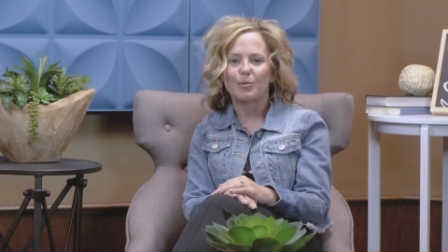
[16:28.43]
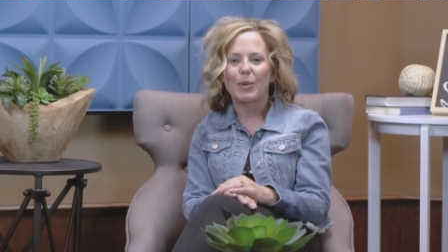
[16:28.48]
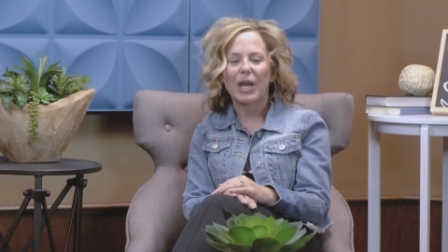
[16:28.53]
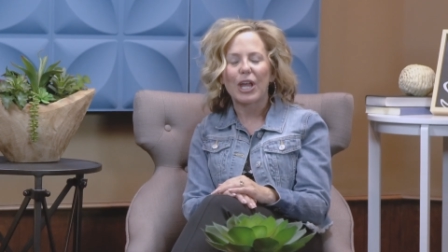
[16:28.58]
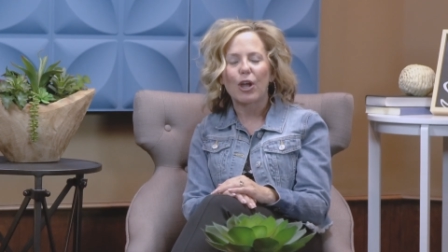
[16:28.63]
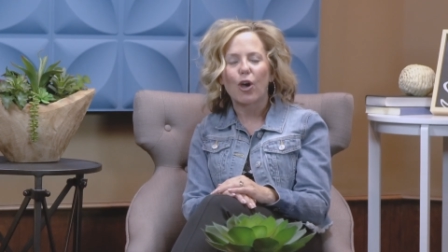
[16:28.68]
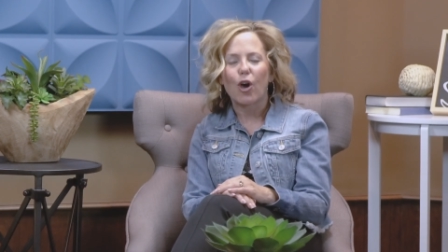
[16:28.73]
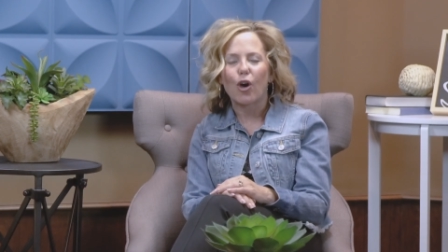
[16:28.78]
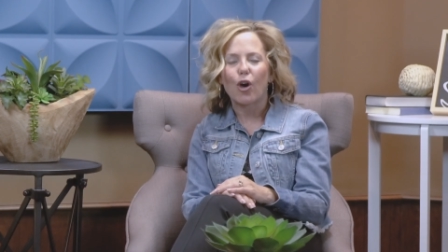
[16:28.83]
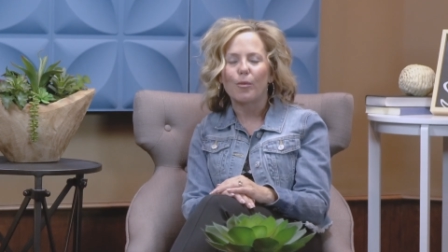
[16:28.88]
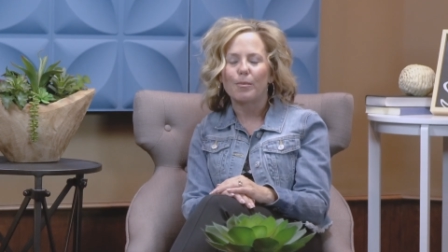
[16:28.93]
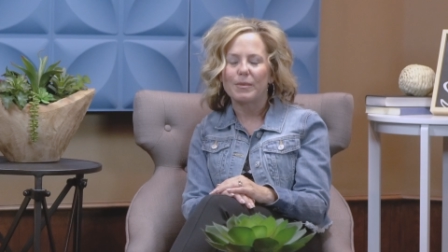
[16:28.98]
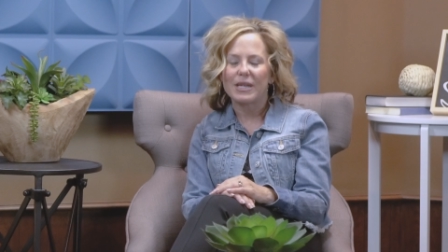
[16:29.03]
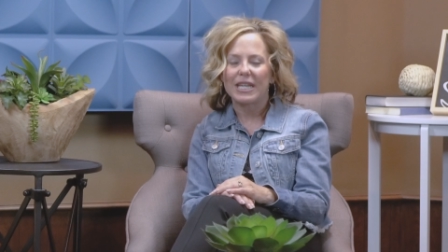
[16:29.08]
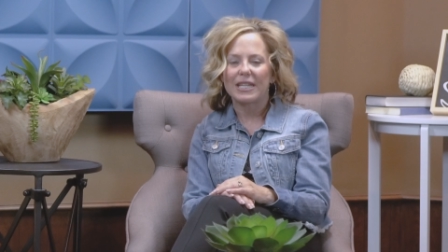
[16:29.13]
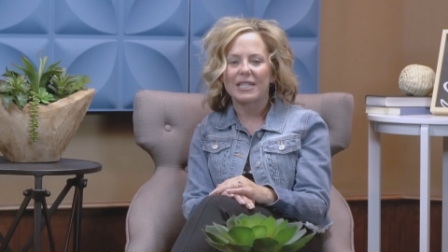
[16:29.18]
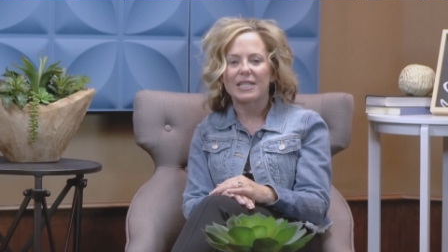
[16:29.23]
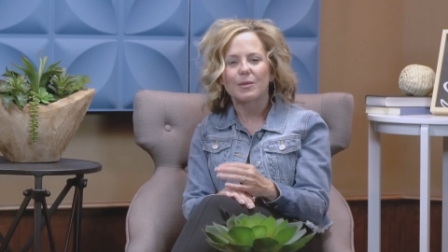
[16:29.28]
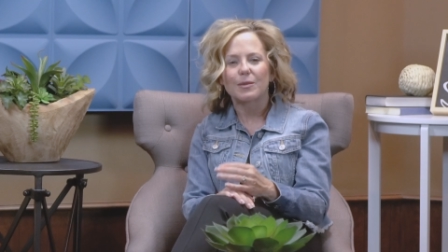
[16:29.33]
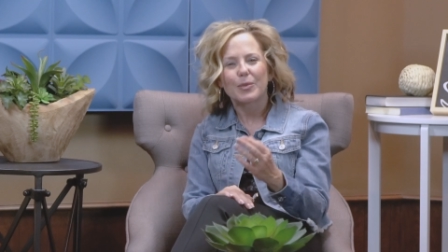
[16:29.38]
by all
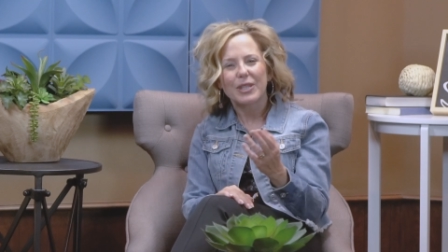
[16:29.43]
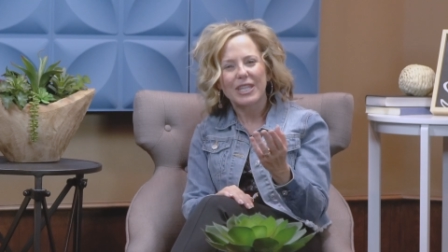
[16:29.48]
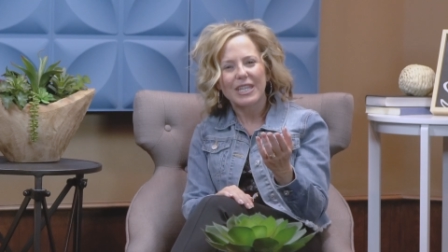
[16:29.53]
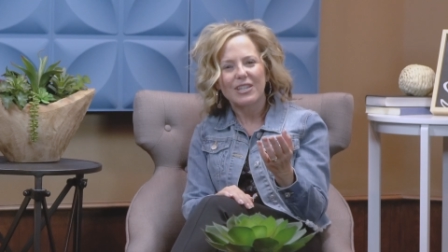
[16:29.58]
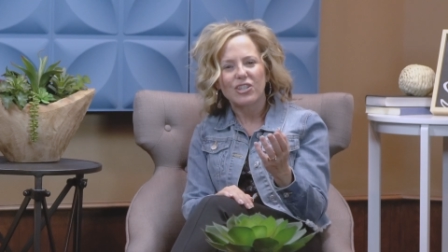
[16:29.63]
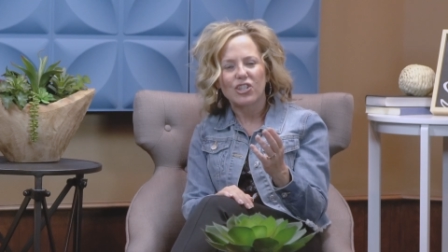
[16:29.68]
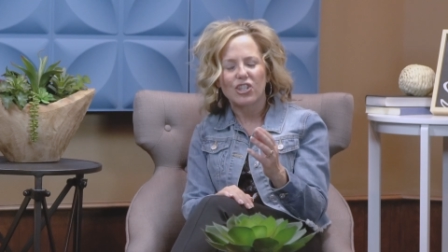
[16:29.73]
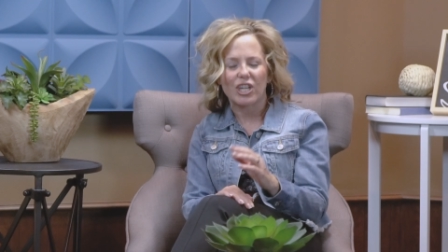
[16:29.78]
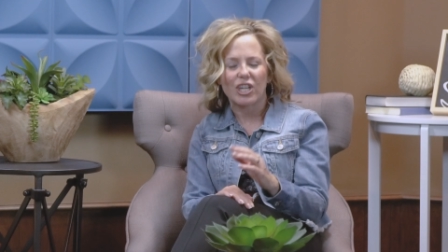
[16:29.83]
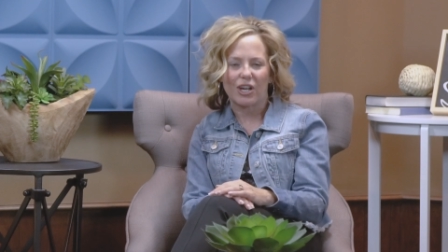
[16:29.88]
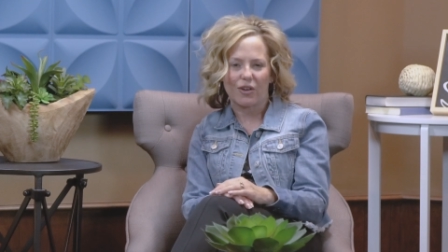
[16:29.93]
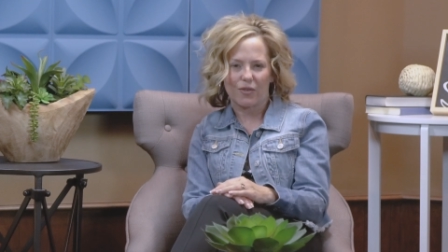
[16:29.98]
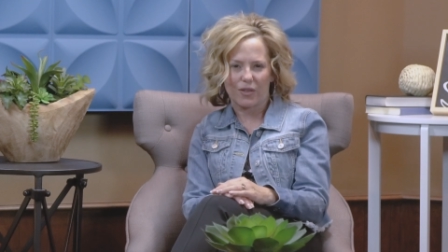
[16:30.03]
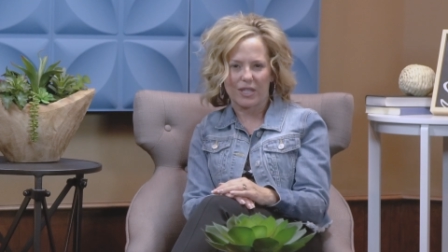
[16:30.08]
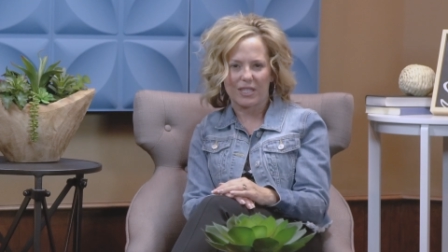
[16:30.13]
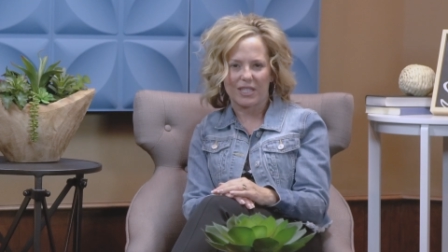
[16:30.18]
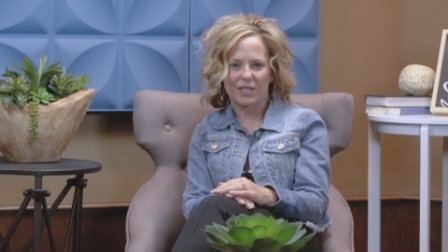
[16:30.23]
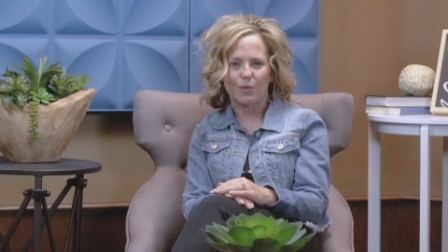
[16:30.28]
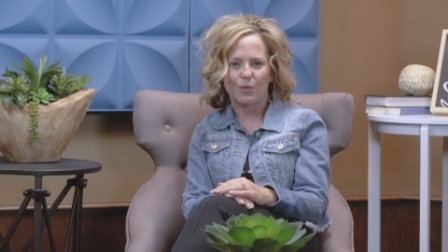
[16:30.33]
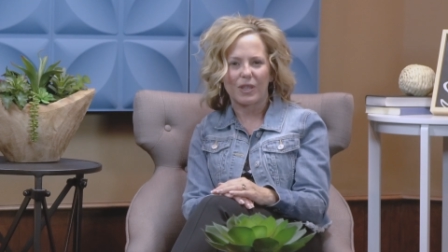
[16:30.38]
means, please share
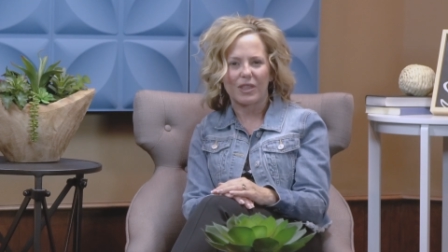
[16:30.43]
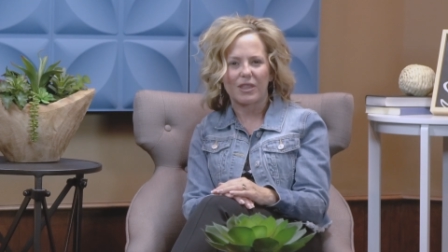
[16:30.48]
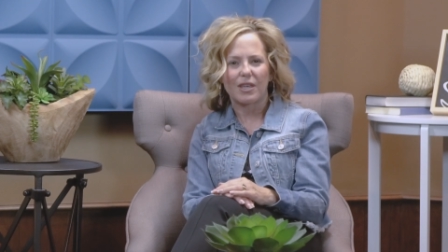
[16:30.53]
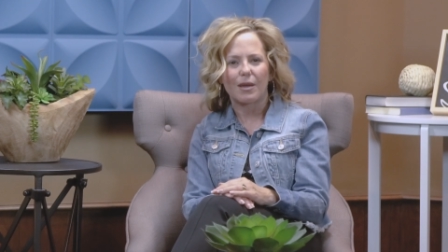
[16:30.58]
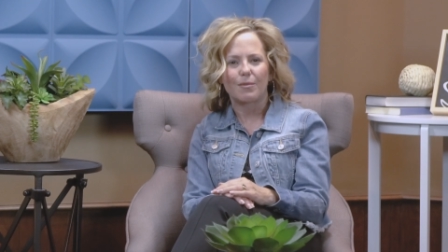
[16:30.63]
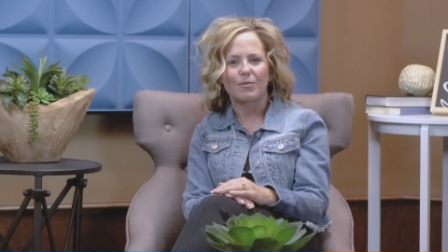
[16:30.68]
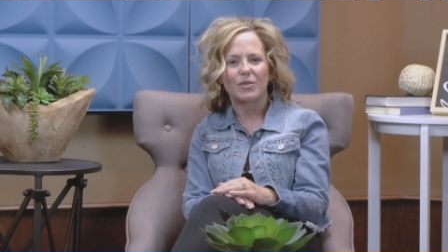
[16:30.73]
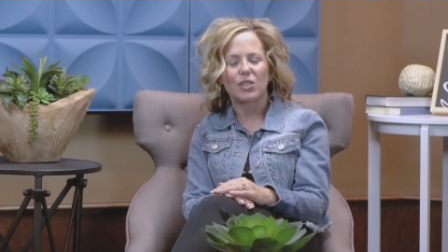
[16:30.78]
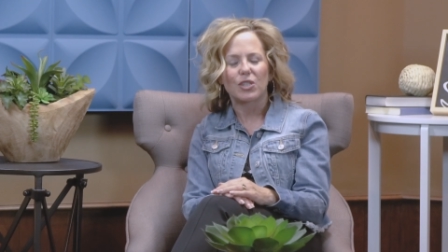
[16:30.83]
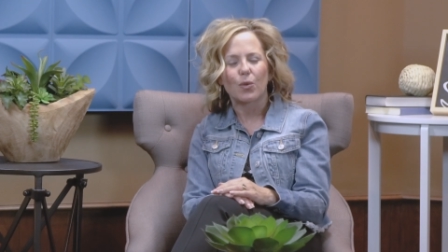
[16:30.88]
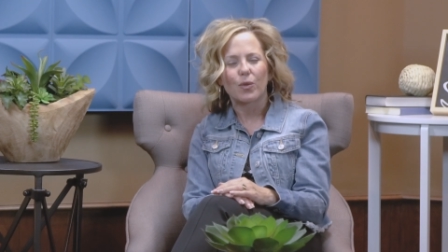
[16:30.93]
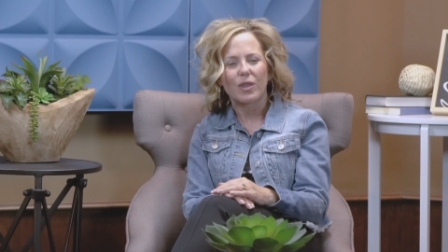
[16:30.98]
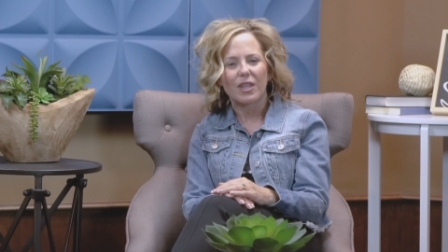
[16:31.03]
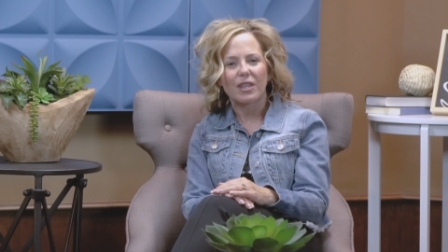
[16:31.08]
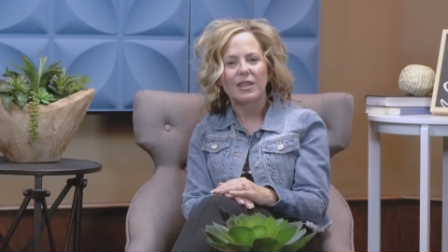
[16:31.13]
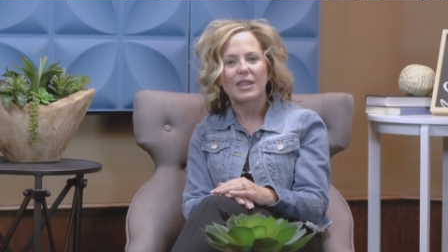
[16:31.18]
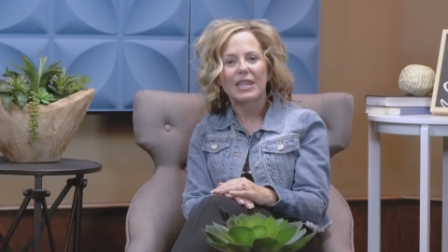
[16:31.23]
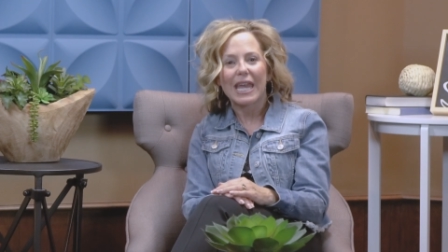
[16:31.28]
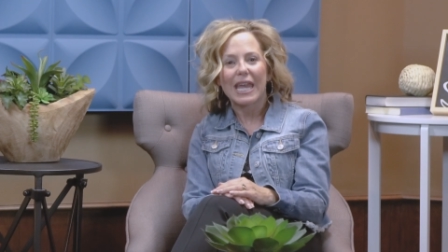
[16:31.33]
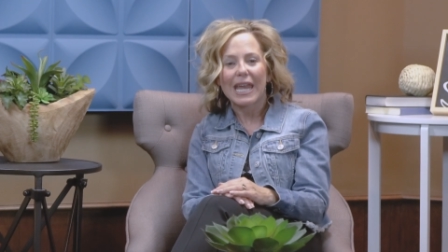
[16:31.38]
this with them so
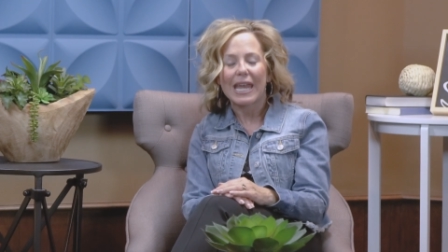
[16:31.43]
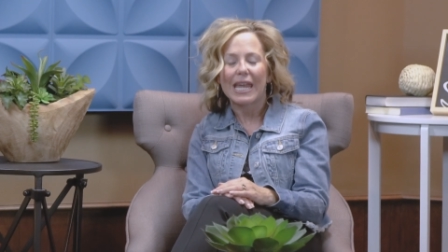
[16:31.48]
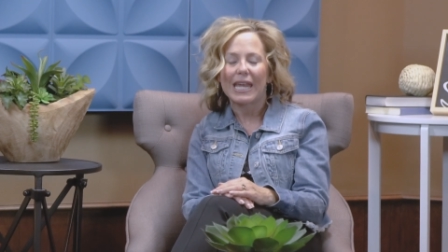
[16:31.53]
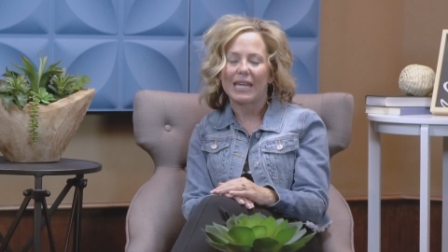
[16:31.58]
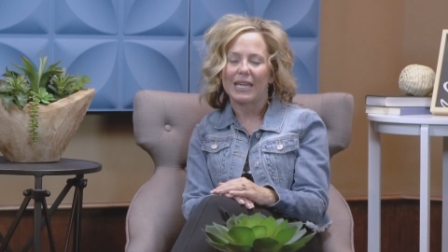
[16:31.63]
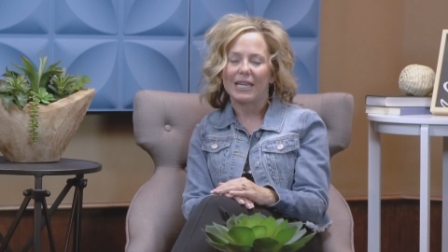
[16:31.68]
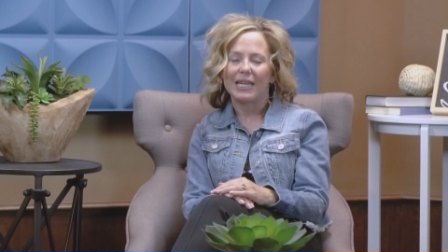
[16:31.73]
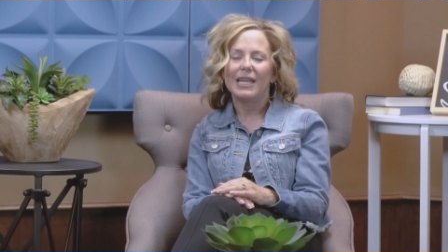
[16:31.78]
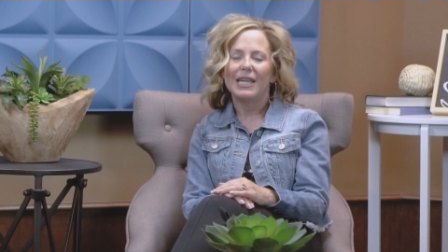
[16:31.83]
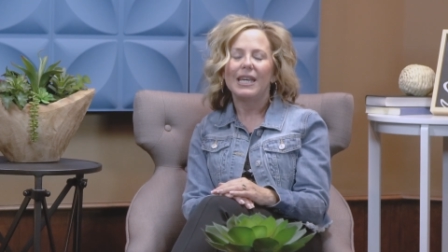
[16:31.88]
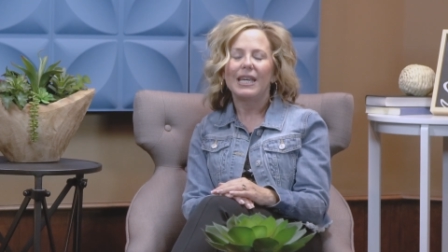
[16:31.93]
that they